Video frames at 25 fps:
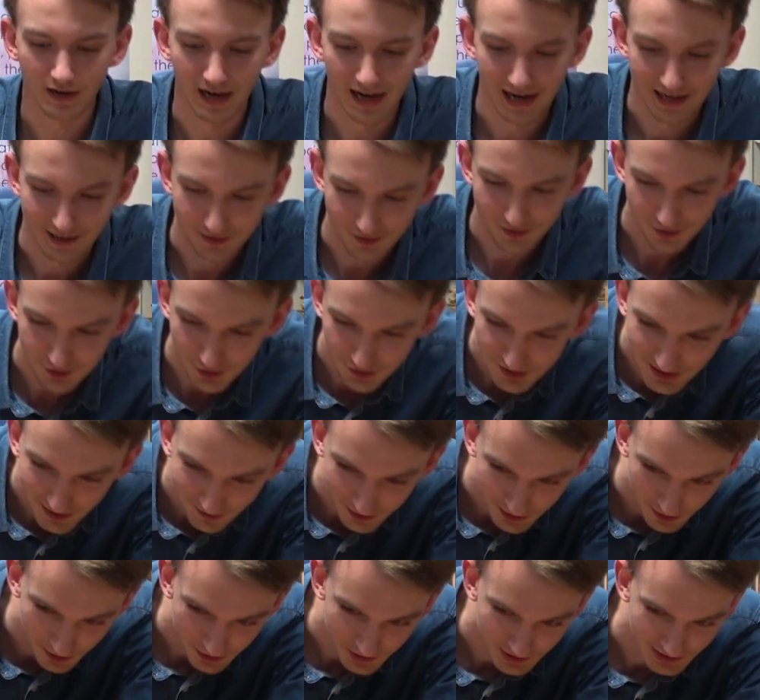and just having
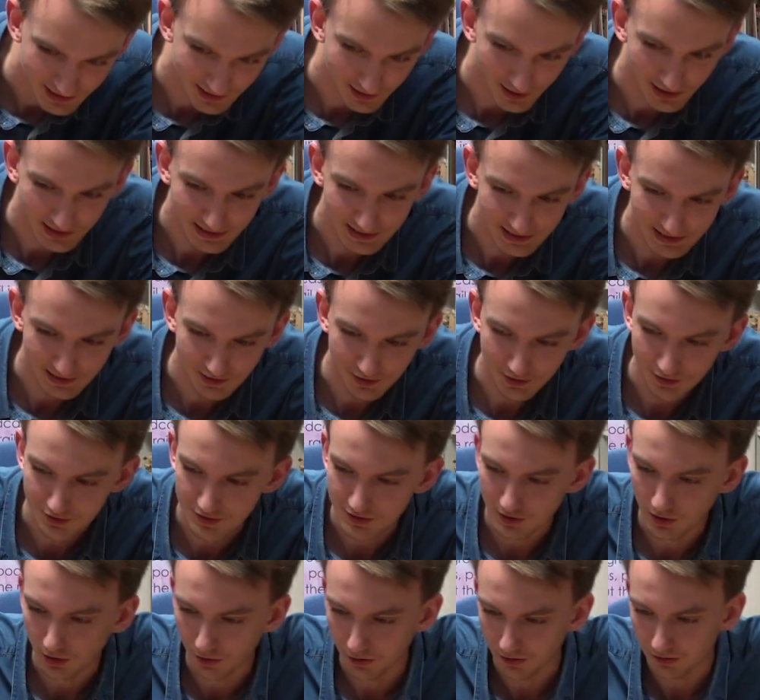a look at it, like, it does
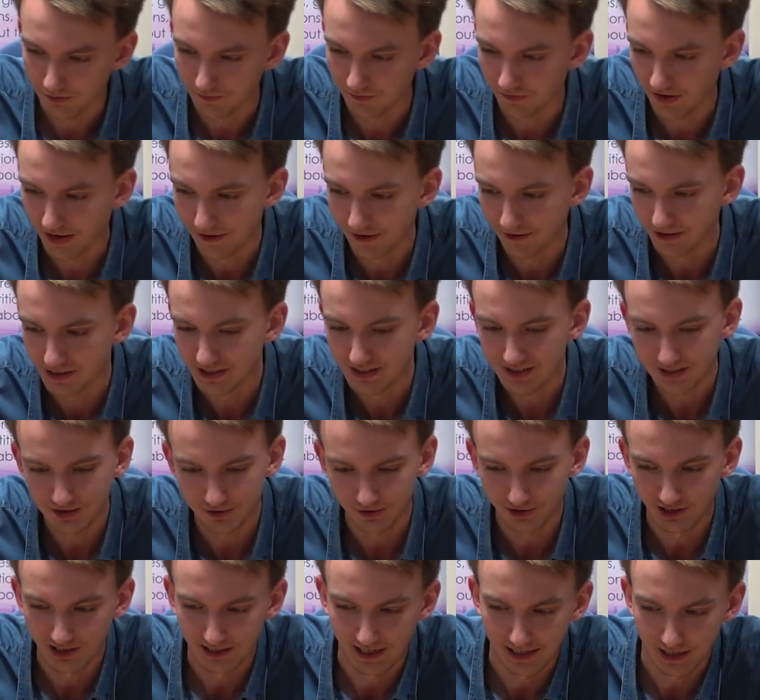look very
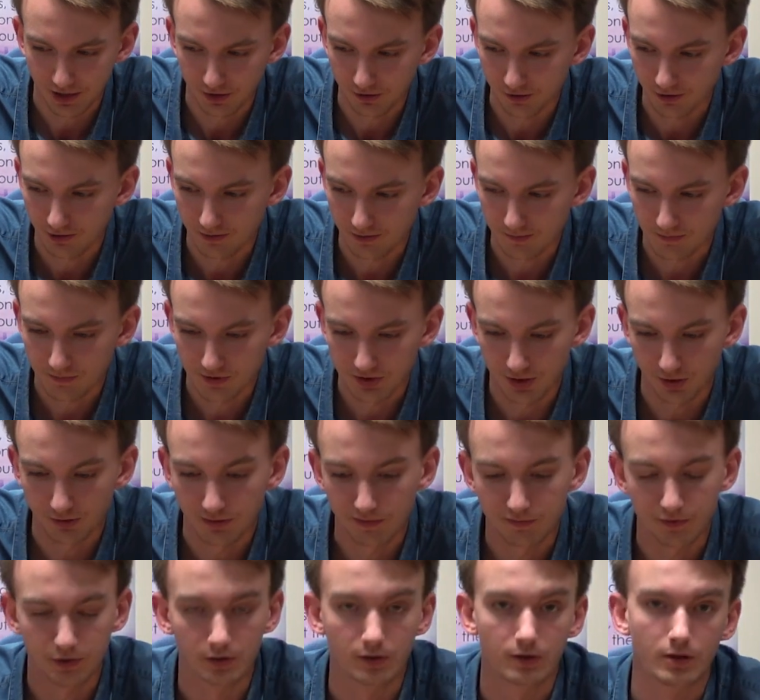screen accurate. So
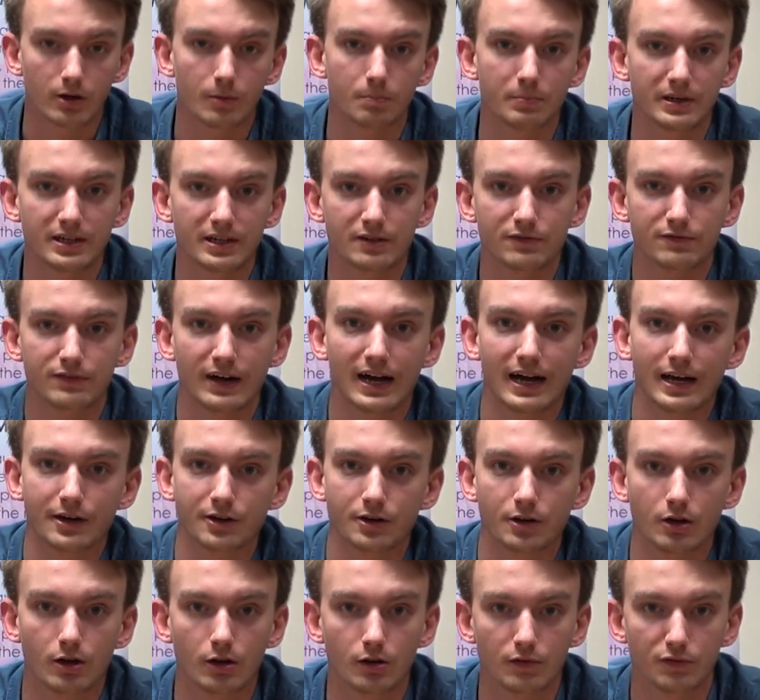if you're a big fan
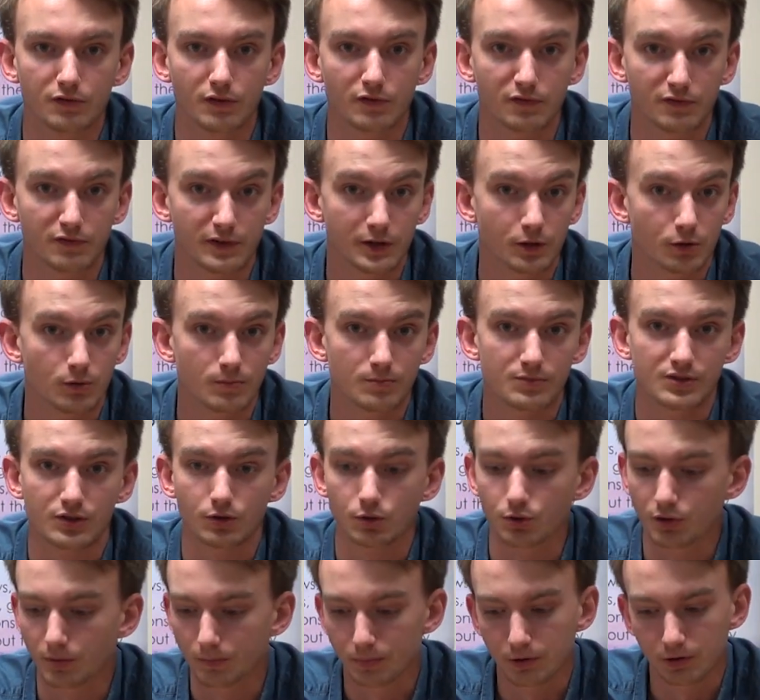of the films
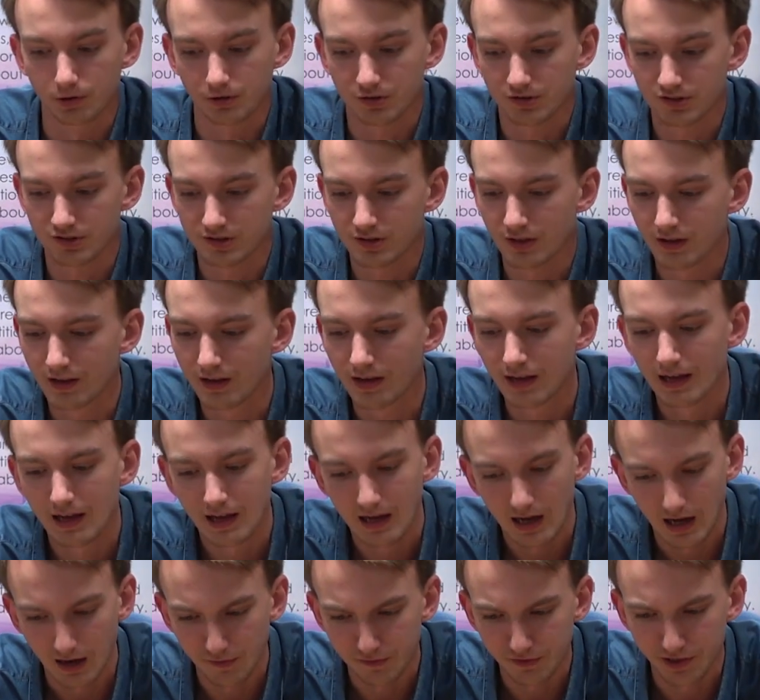or the books,
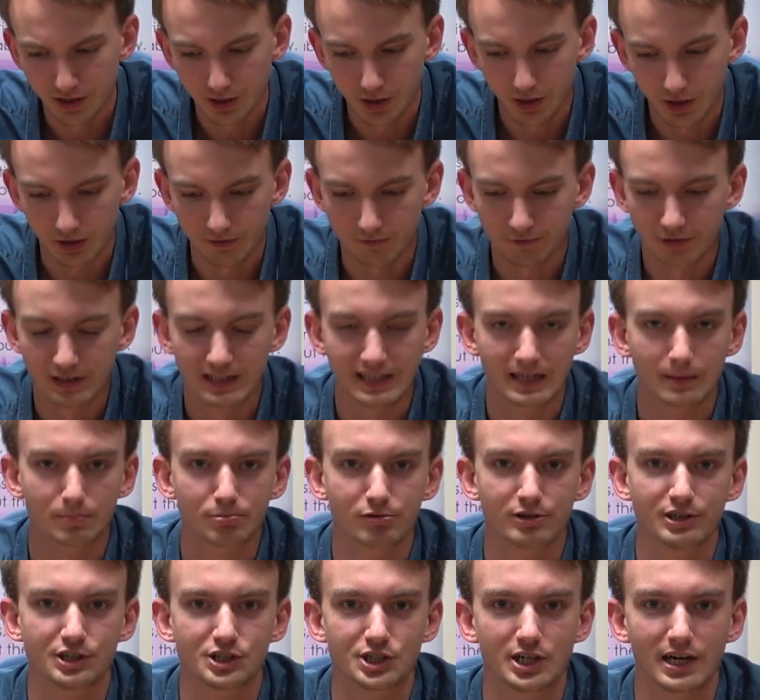I think you're going to really
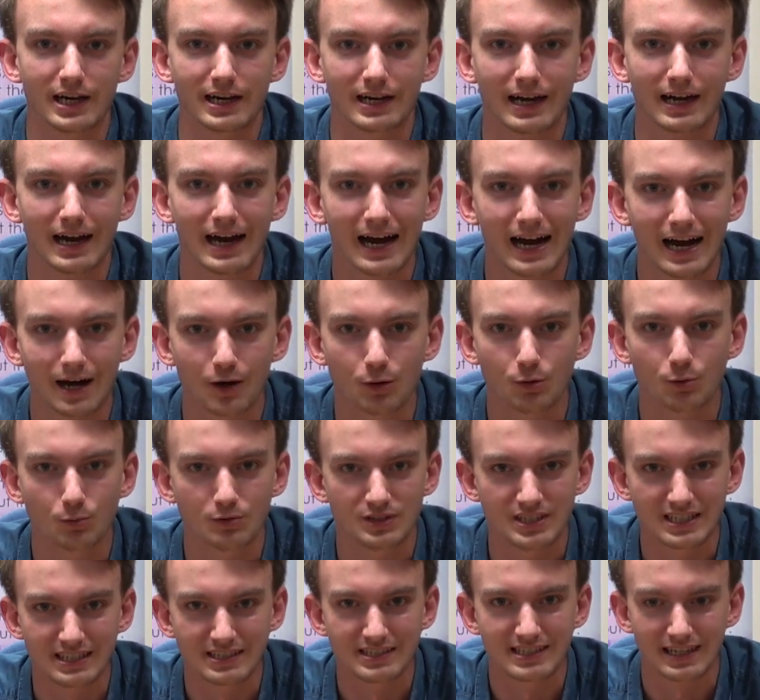appreciate how
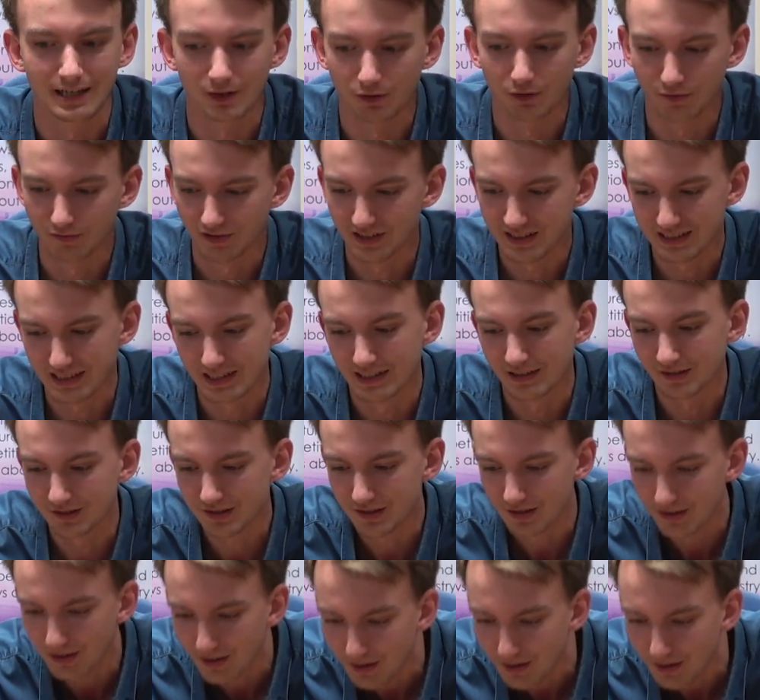detailed this is.